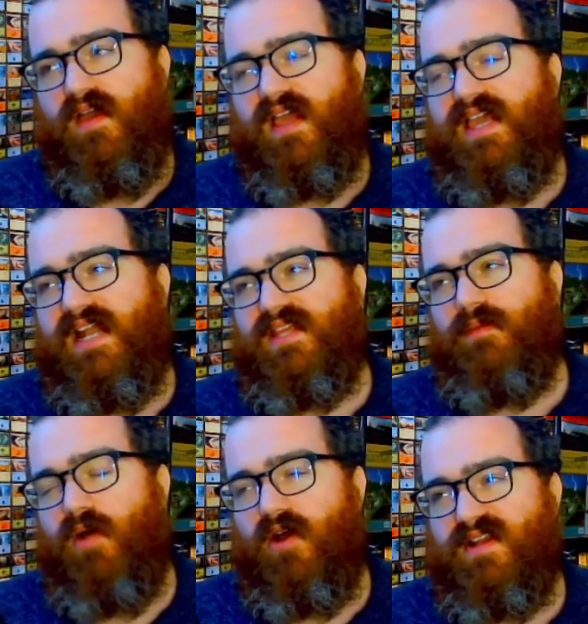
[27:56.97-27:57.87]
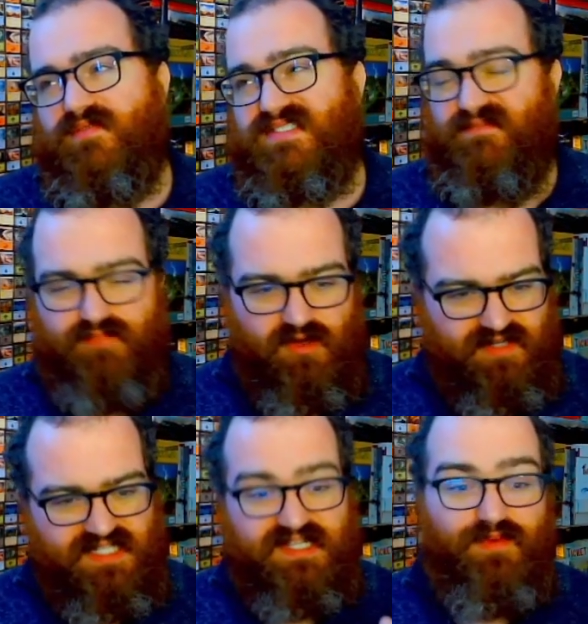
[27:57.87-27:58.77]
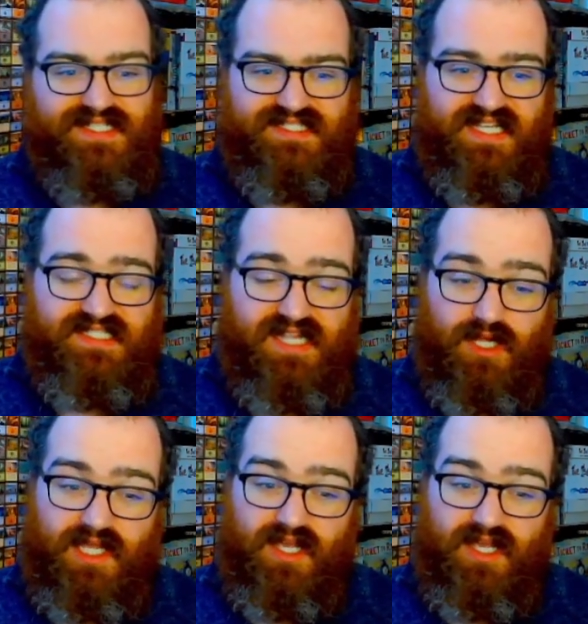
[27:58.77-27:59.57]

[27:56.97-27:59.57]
getting the party was a bonus, it wasn't necessarily a